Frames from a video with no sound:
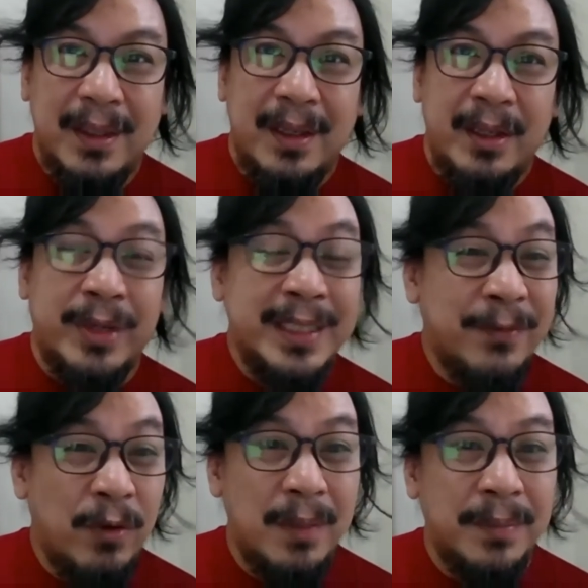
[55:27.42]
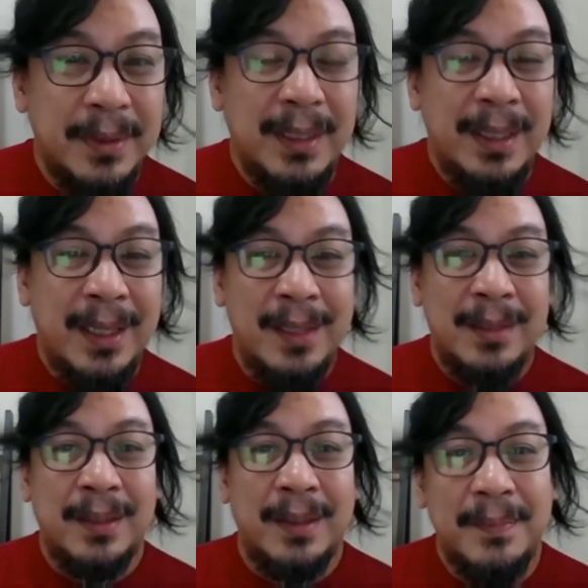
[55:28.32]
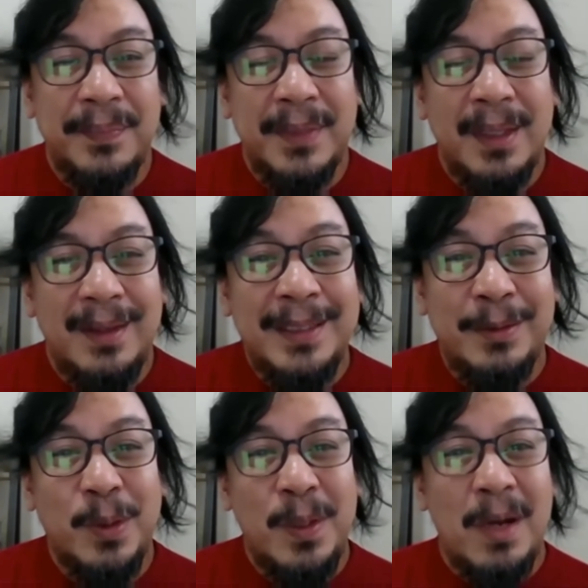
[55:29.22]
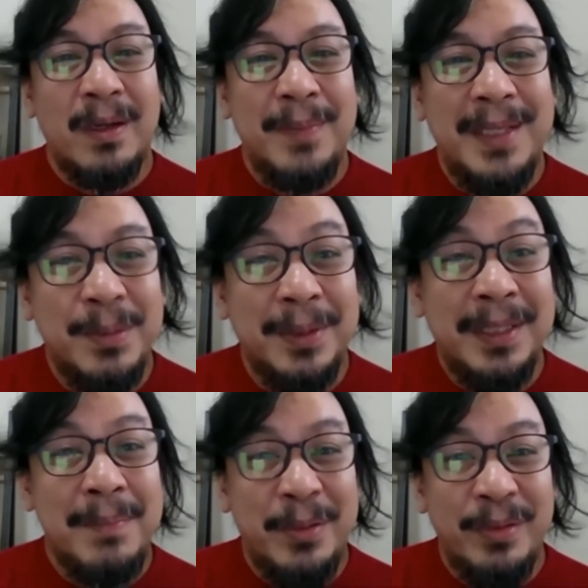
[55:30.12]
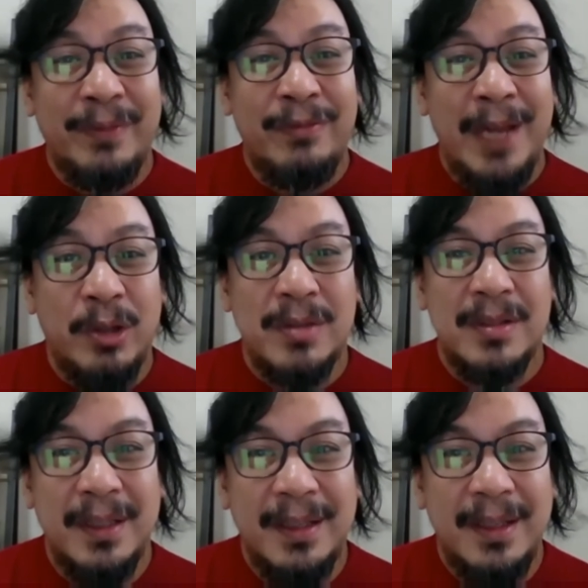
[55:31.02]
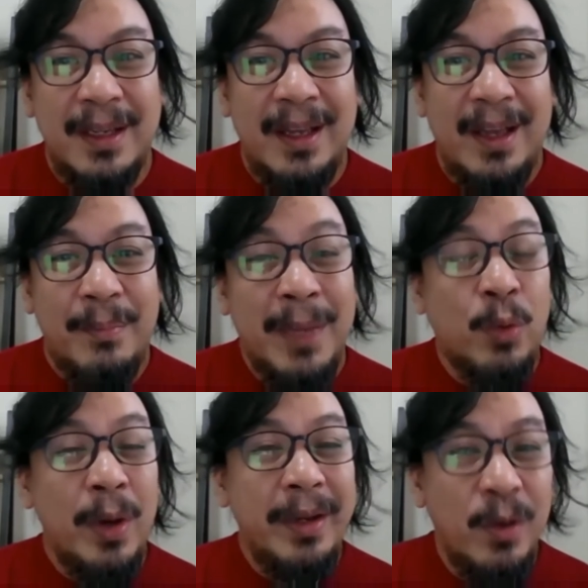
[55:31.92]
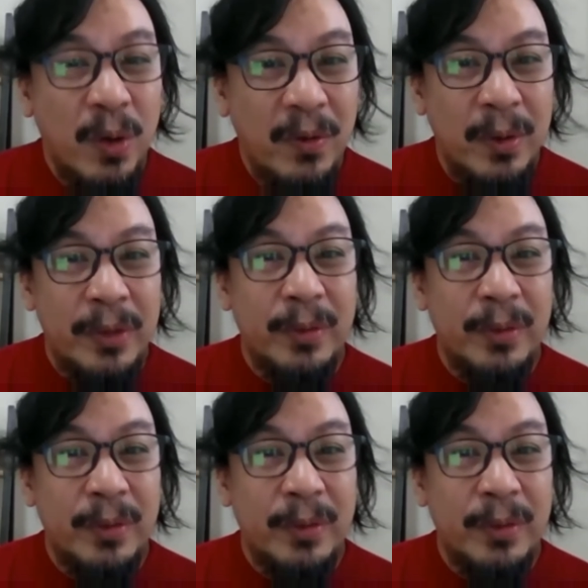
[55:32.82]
transformed égalité, and it no longer means what it meant to the French. By working over